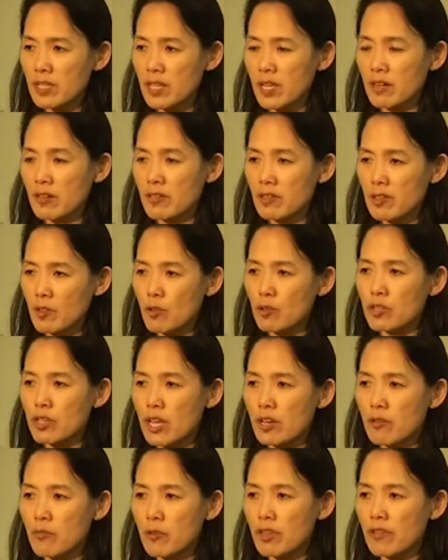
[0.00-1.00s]
that are
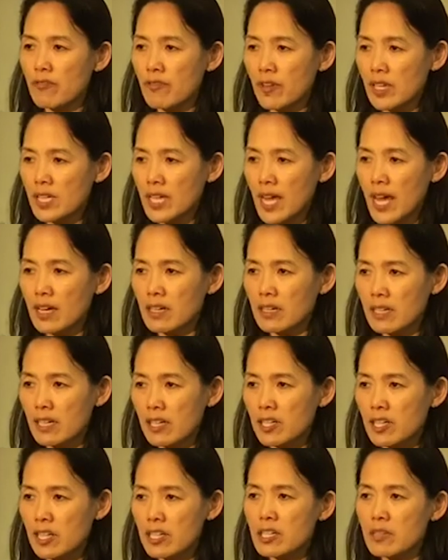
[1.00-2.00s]
associated with a fatality
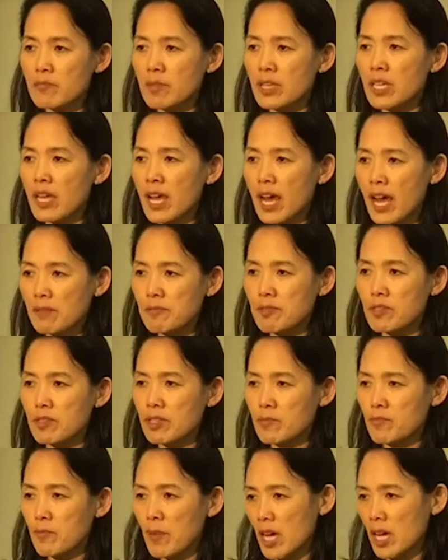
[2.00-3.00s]
just to be
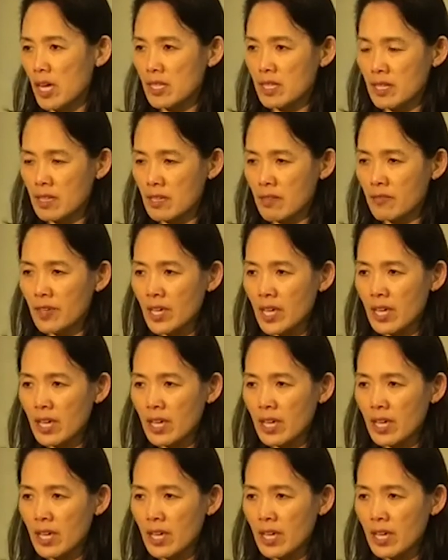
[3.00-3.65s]
absolutely positive.